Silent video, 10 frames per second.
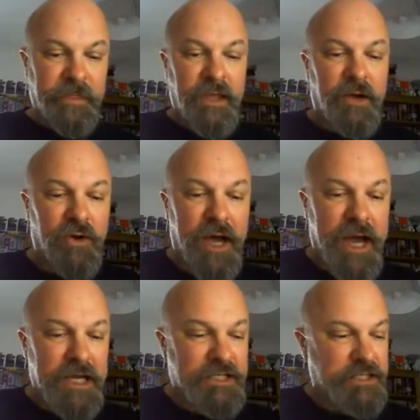I've got
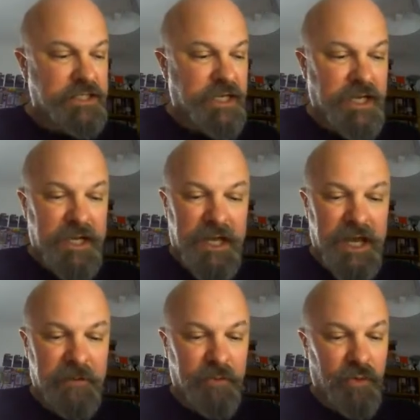eight
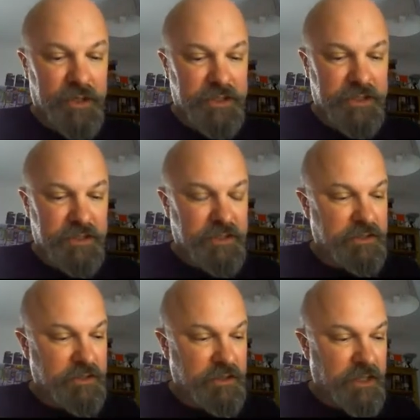hit points,
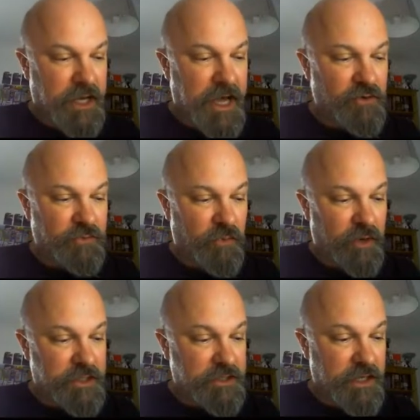health
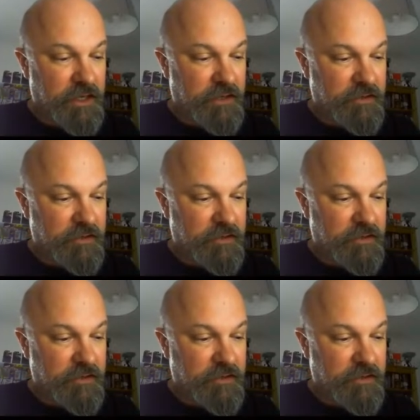points there.